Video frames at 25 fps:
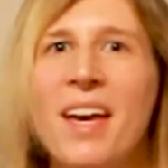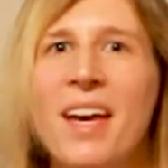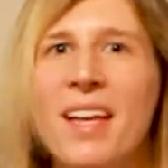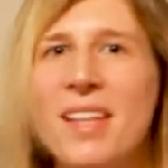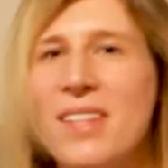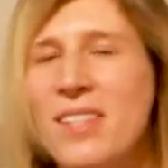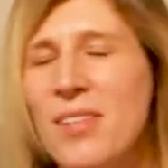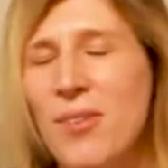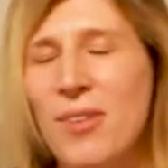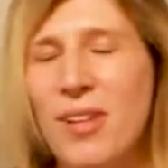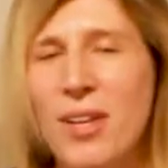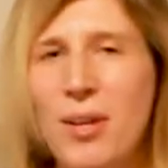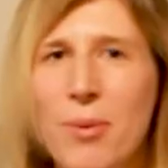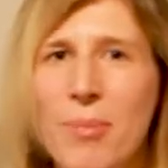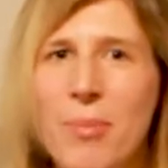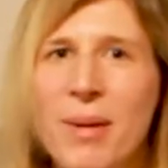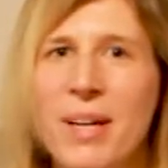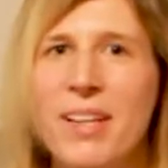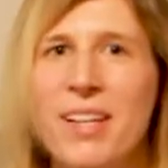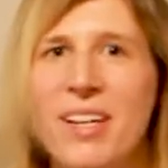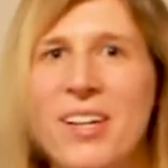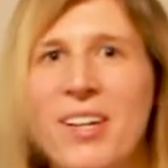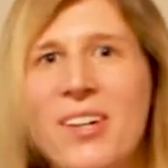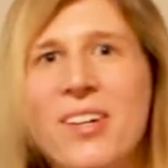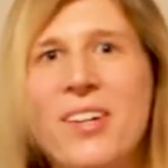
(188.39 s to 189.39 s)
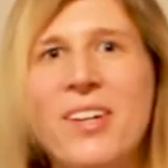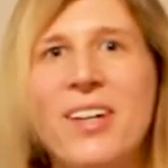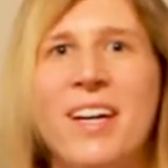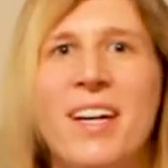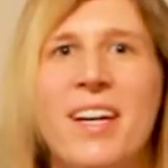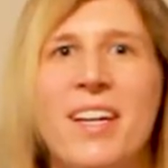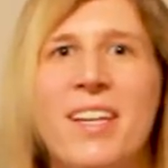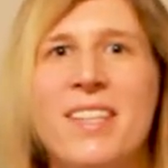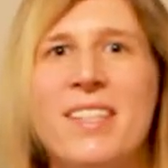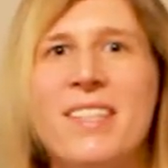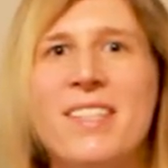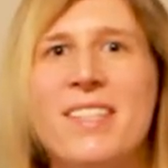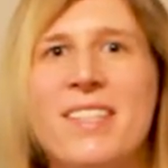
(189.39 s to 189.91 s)
And so little by little,
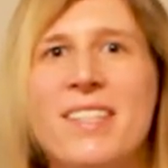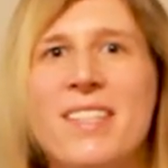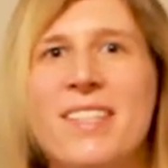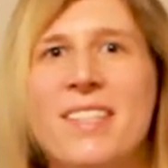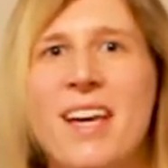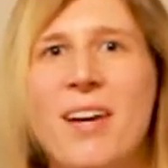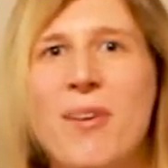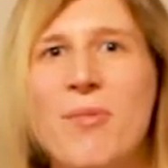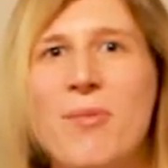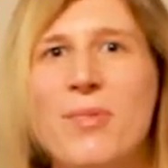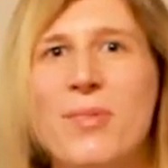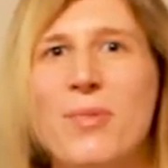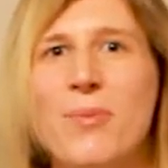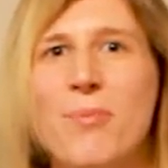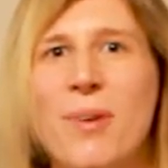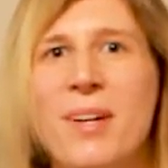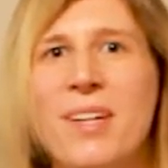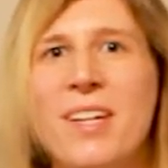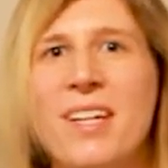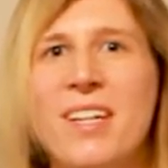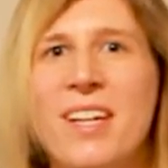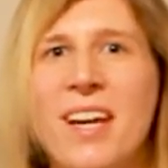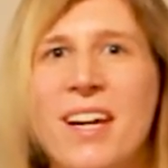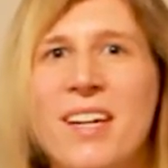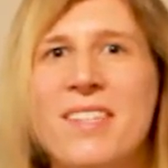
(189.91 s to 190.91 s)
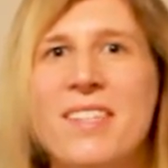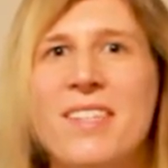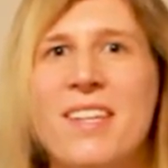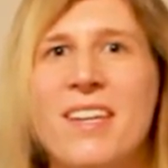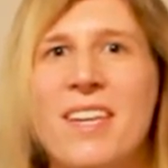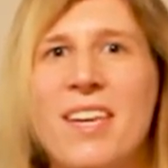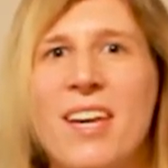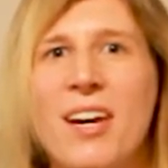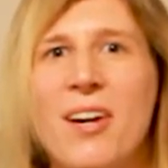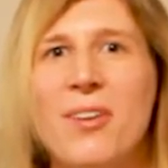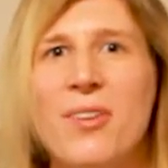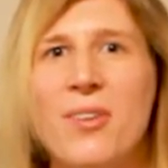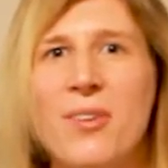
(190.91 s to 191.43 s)
as I was running next to
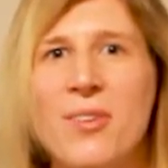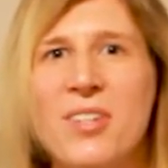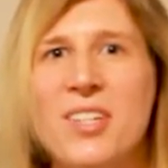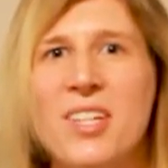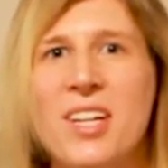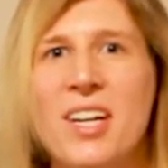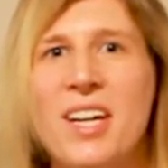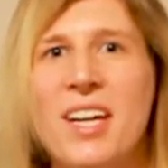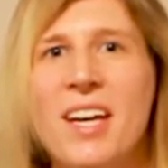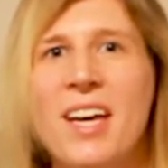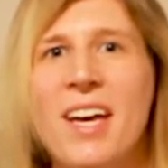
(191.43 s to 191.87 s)
Chiara Luce,